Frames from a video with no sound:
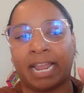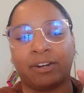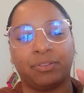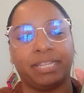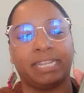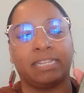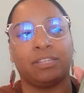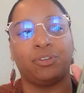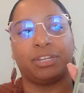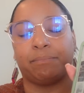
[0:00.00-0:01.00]
I don't think
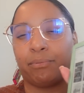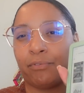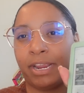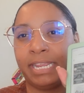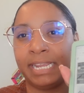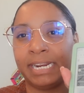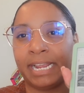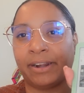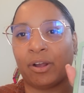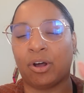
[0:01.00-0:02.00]
you could break it
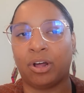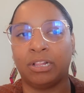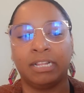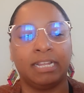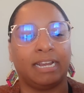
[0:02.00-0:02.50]
at all.